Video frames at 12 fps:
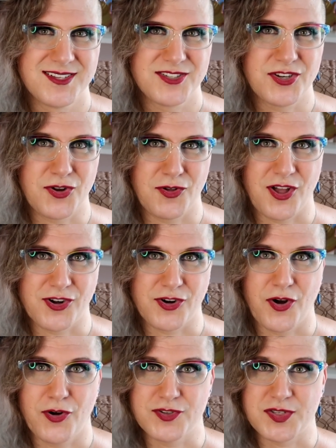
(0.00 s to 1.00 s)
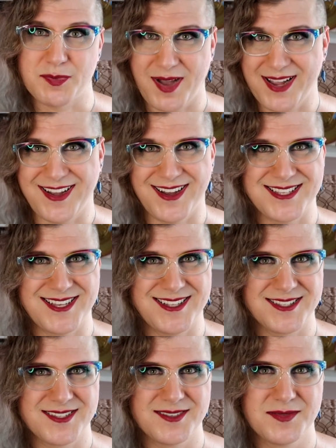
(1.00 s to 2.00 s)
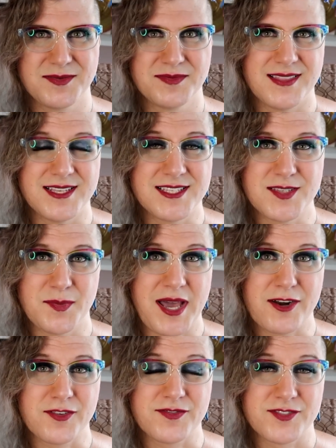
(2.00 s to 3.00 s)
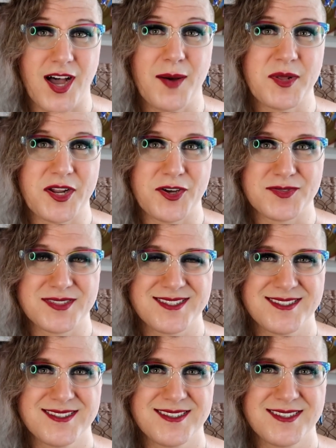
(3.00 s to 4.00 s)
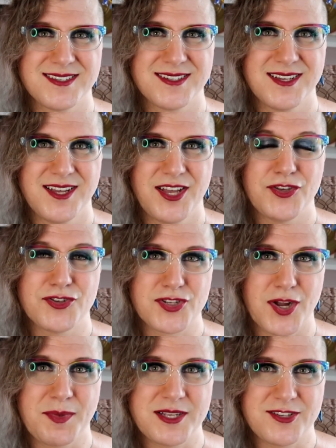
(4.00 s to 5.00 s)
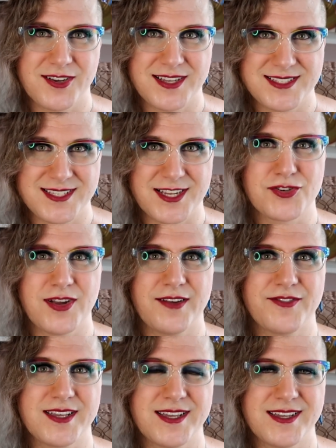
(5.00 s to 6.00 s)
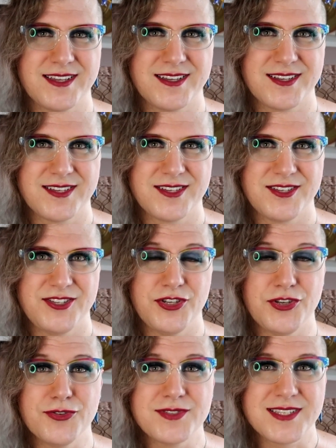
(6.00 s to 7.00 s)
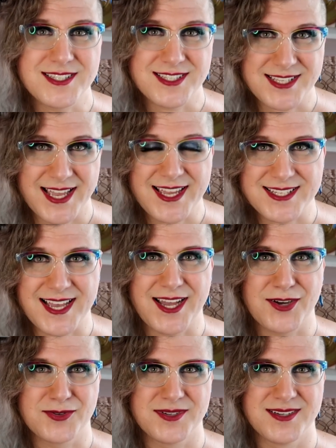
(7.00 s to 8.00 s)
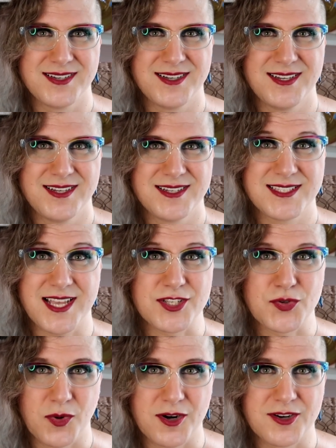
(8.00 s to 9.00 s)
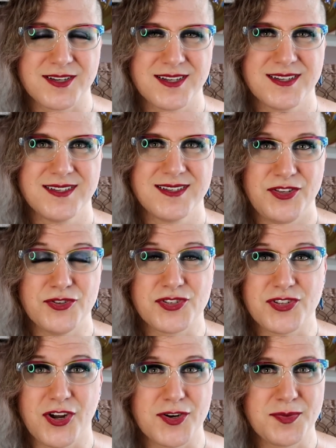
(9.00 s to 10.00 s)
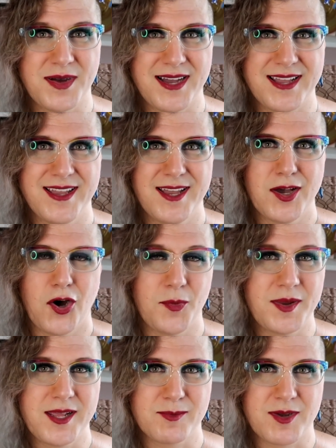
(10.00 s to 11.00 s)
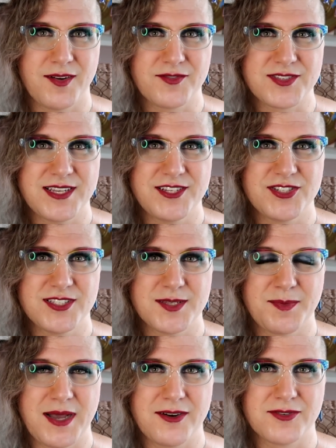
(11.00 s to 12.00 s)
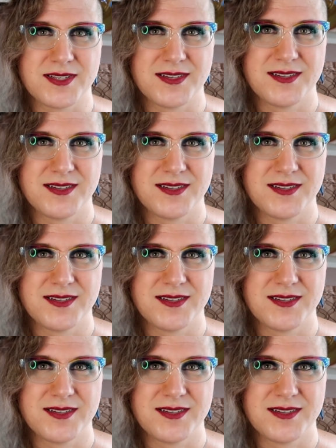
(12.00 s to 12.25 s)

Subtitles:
to no longer host my content. This is a matter of dominoes. You start by talking sex trafficking. You use it to take down sex work. You start by opening up conversations about